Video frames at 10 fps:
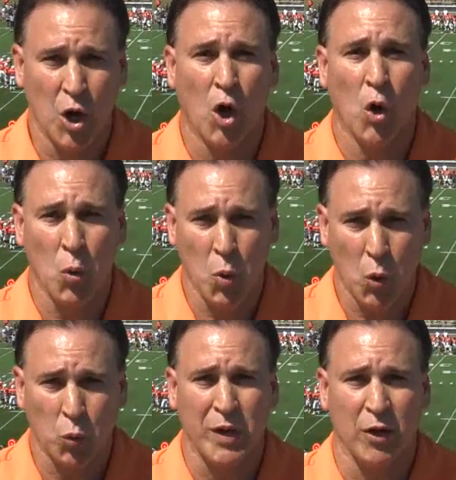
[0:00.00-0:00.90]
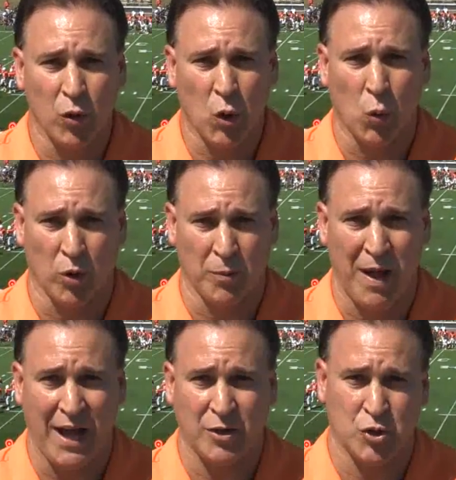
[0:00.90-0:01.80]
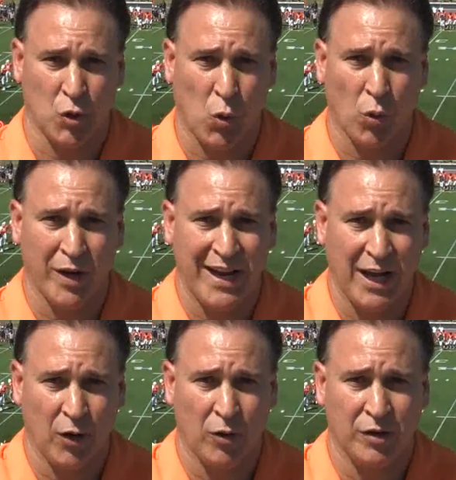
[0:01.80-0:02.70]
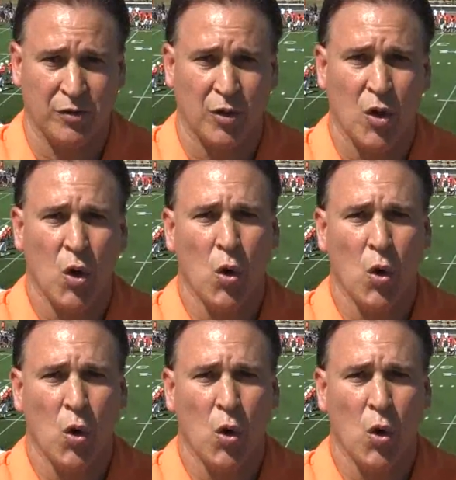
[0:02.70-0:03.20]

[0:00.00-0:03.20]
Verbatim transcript: no real quarterback. Jacory Harris